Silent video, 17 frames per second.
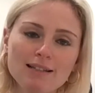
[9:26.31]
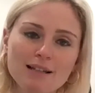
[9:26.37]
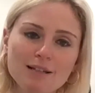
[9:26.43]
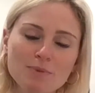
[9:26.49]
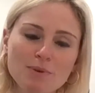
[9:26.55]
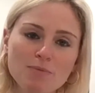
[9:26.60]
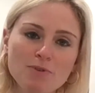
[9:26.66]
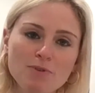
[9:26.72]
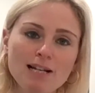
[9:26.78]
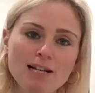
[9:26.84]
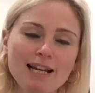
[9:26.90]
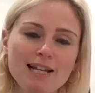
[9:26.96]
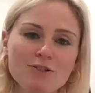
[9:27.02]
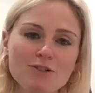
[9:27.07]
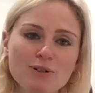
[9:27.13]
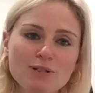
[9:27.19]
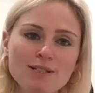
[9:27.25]
That's been really
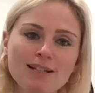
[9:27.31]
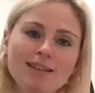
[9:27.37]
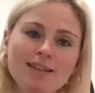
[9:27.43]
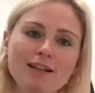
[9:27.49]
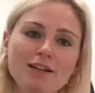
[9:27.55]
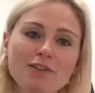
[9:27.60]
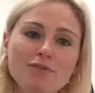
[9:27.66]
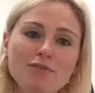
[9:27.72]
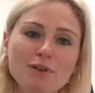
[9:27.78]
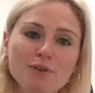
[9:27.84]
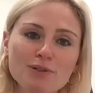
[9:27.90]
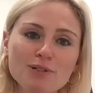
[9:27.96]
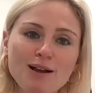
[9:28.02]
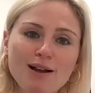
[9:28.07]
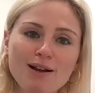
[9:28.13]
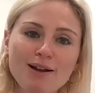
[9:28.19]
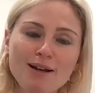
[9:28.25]
interesting. Thank you for your
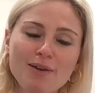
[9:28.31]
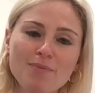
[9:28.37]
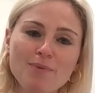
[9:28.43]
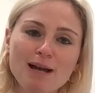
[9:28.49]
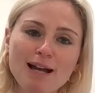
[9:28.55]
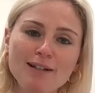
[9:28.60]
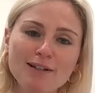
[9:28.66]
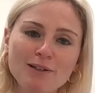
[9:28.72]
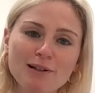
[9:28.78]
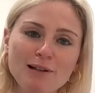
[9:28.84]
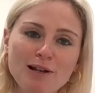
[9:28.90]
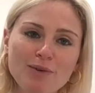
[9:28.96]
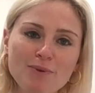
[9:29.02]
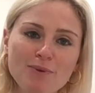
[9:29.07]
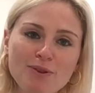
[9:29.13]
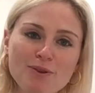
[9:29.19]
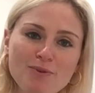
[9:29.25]
time, and good
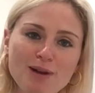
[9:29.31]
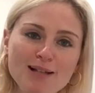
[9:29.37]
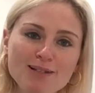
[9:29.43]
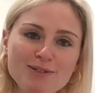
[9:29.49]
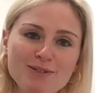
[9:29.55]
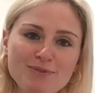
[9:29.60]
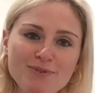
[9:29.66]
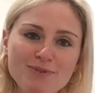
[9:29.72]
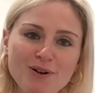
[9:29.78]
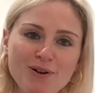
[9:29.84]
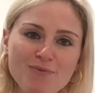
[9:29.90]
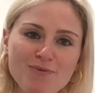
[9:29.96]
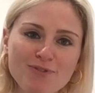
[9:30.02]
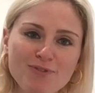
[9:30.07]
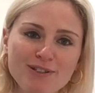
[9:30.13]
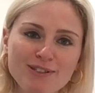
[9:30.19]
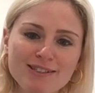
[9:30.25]
luck with the rest of the
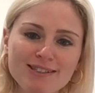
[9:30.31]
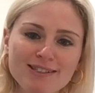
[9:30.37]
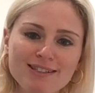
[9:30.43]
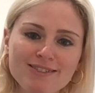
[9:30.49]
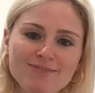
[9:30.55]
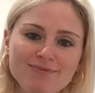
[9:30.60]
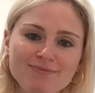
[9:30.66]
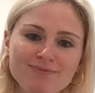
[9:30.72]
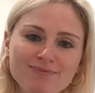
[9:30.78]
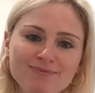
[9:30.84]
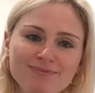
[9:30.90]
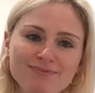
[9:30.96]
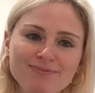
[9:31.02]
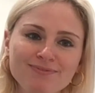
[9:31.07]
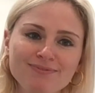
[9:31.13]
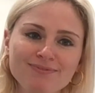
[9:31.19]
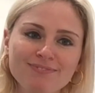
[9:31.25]
conference.
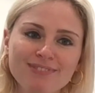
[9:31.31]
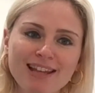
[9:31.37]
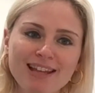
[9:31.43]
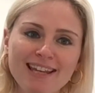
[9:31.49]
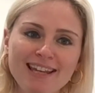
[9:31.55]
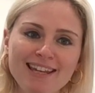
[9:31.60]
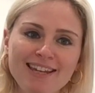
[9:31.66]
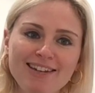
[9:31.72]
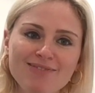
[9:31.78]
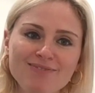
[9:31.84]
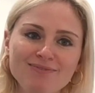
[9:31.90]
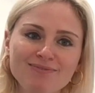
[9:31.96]
Thank you.